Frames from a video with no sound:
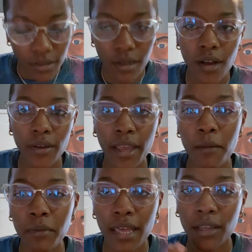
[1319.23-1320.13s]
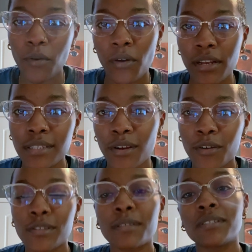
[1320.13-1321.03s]
Okay, I'm kind of going in
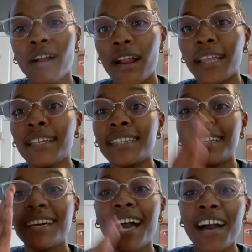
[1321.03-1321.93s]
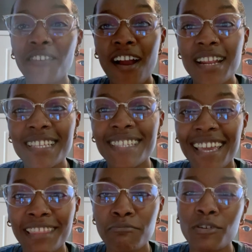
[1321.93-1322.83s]
circles. I'm sorry. I've already
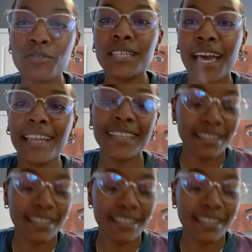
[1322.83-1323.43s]
said the moon sign is